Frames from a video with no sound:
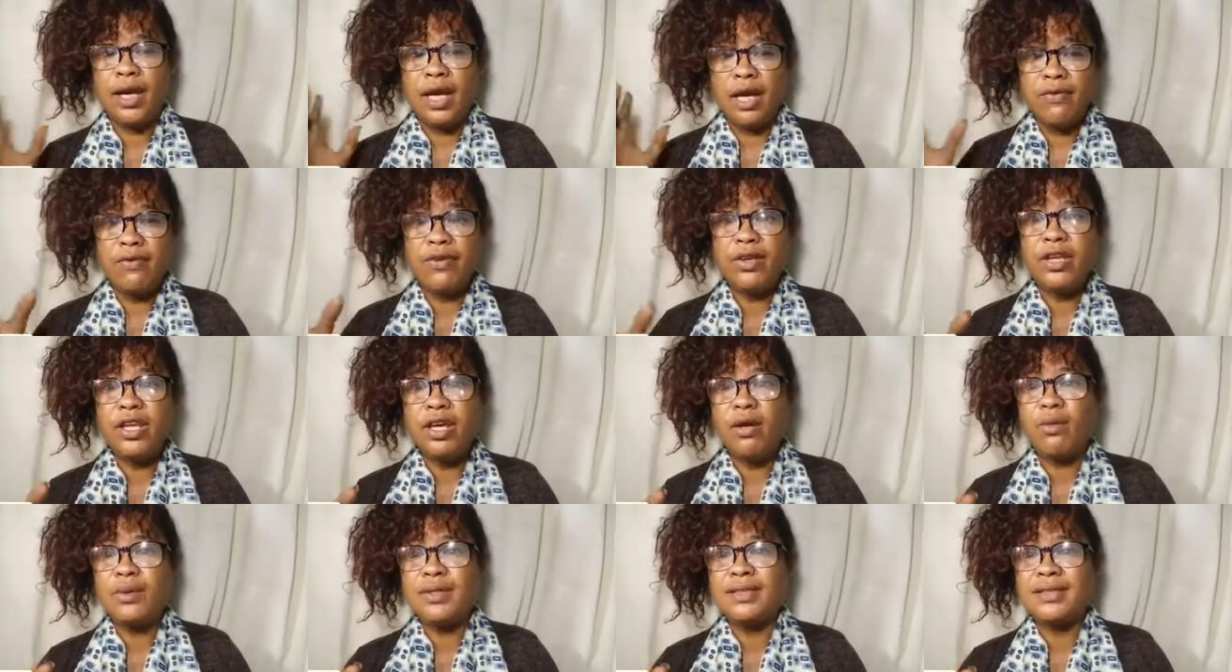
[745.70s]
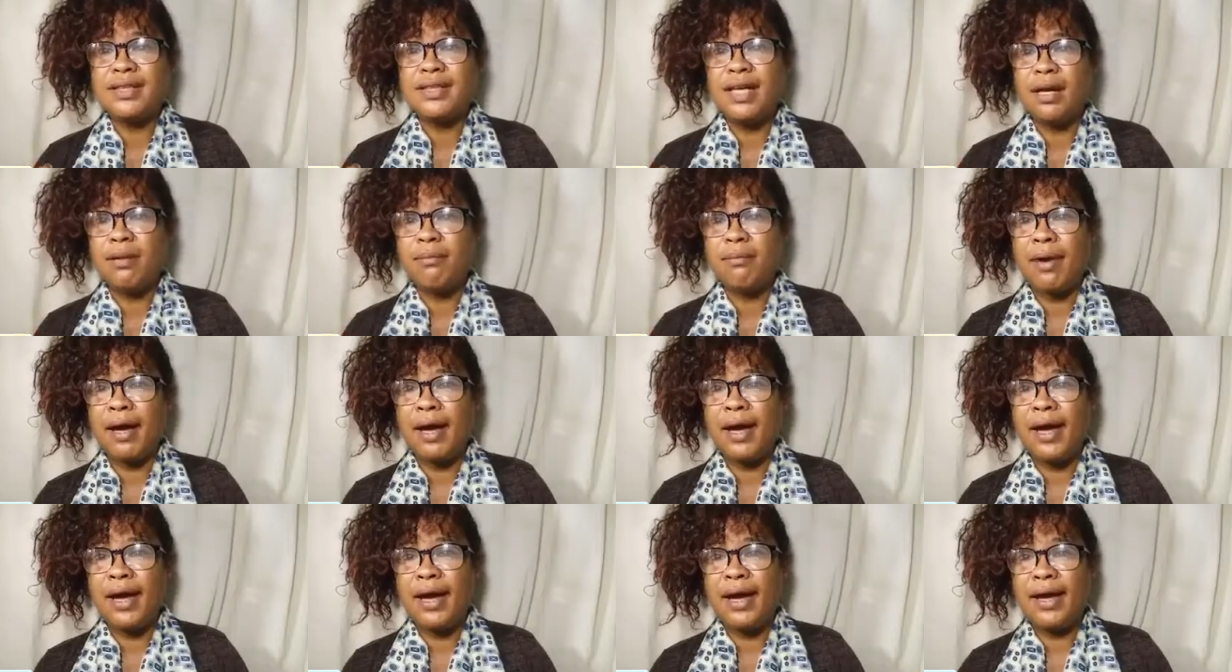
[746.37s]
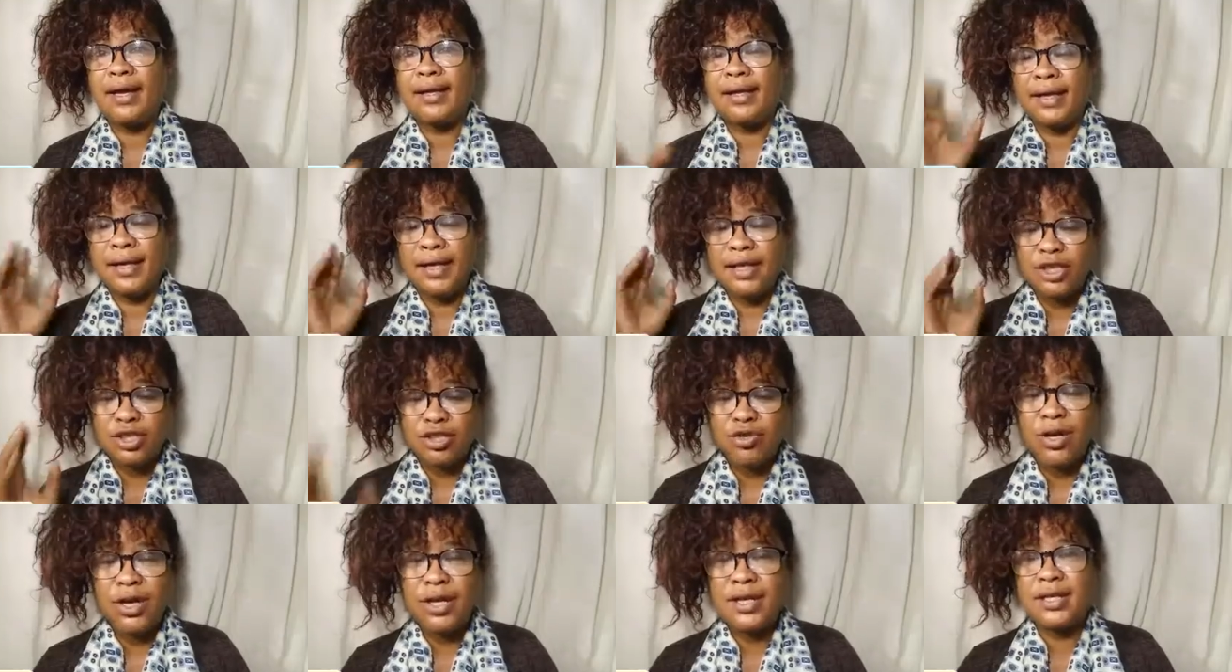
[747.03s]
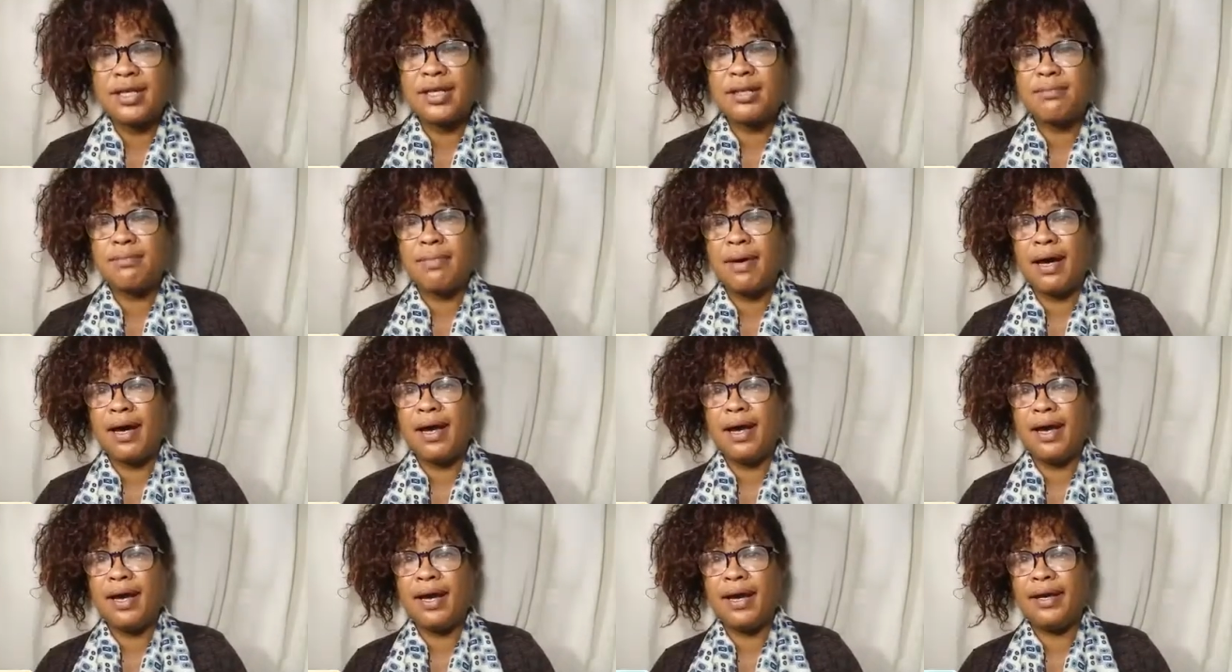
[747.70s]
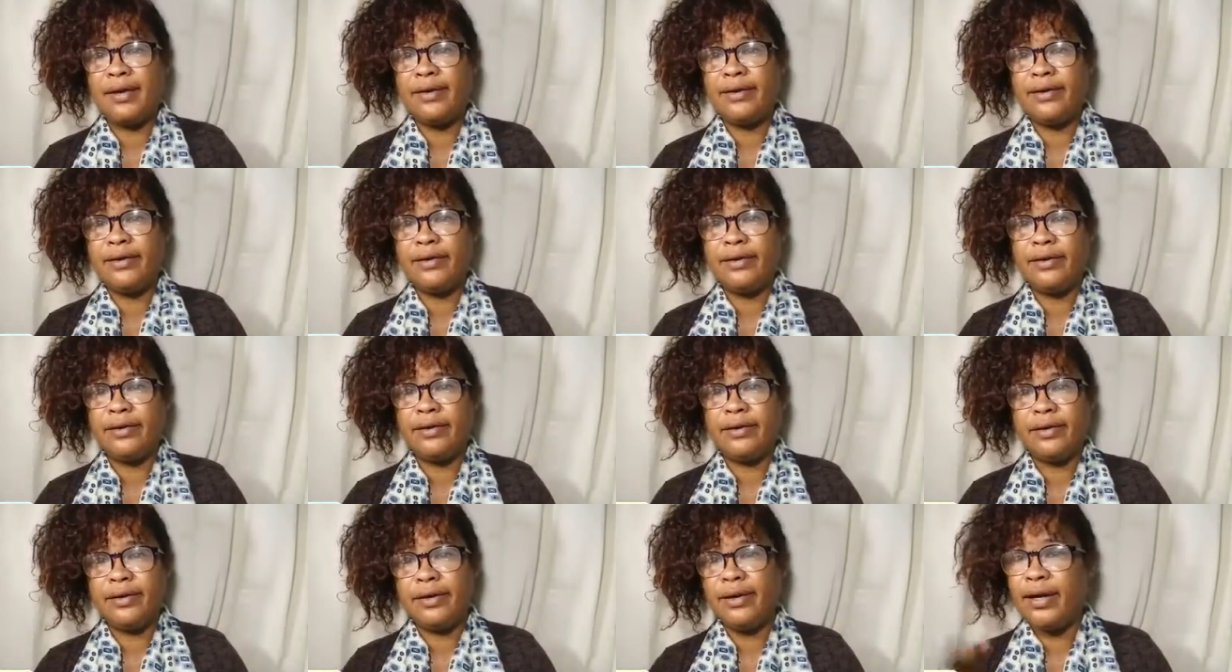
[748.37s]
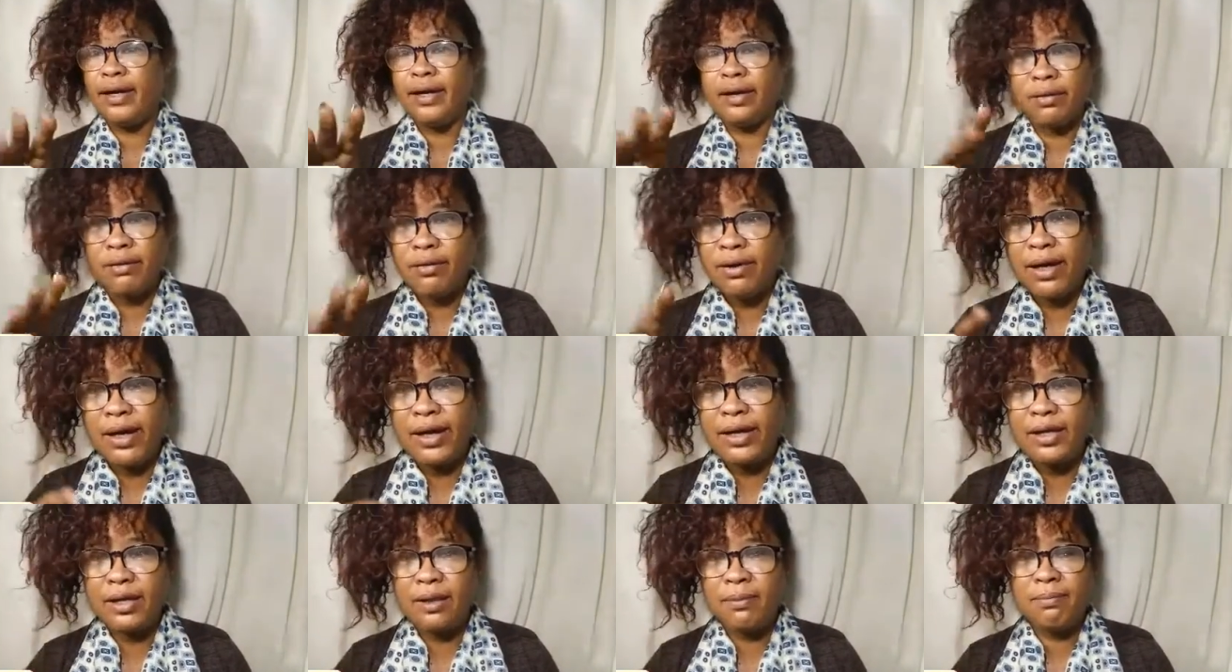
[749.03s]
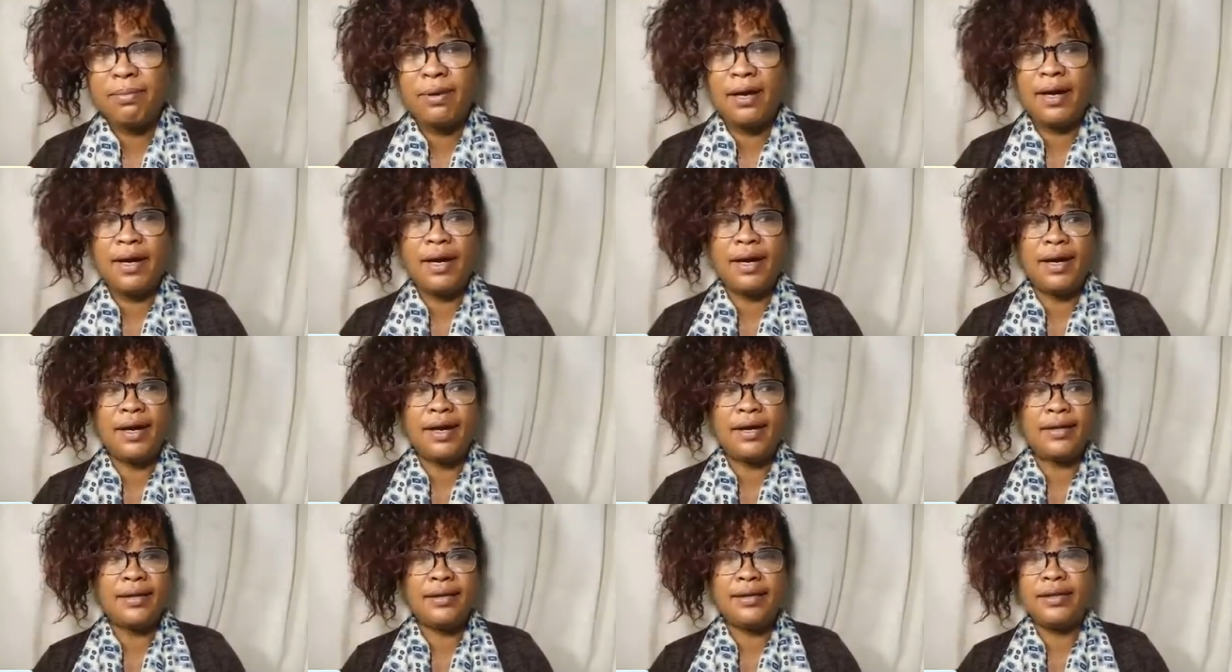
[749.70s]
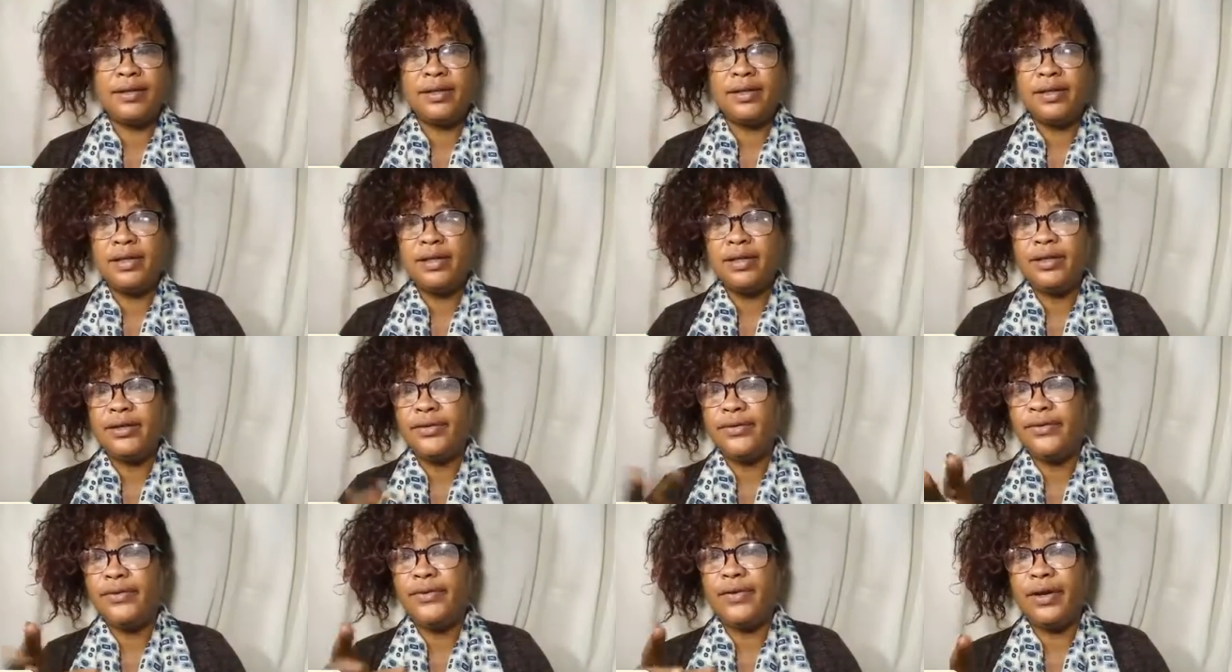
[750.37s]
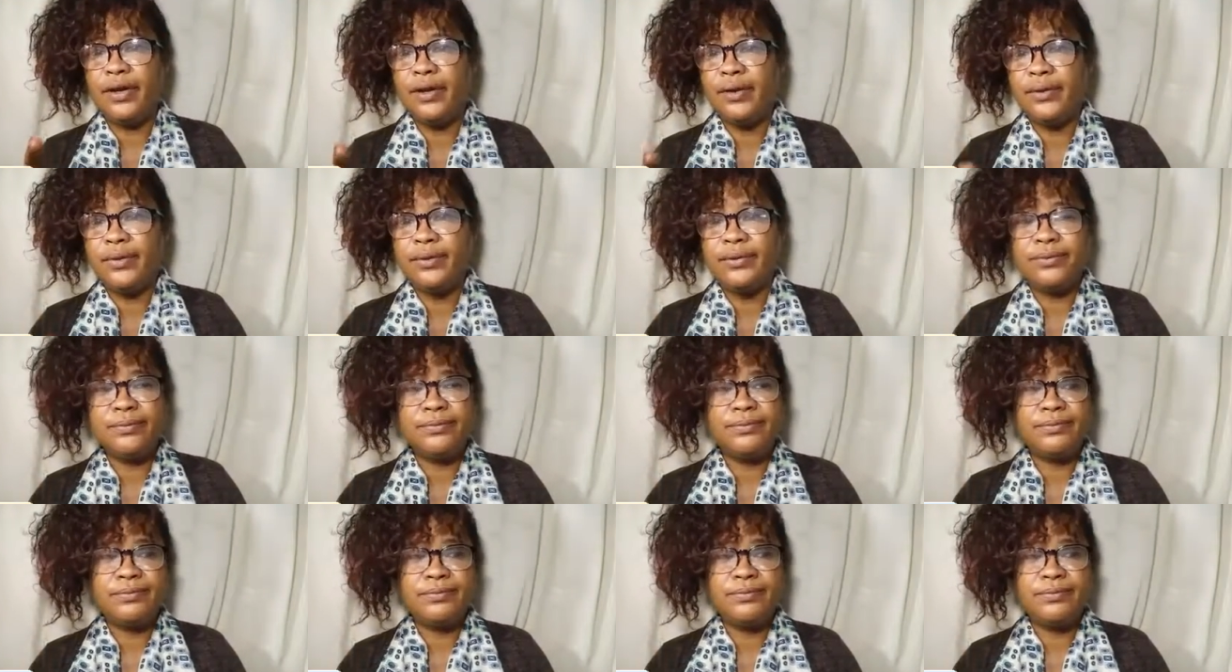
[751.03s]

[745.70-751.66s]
Everything was done by hand, extracted by hand, and created by hand though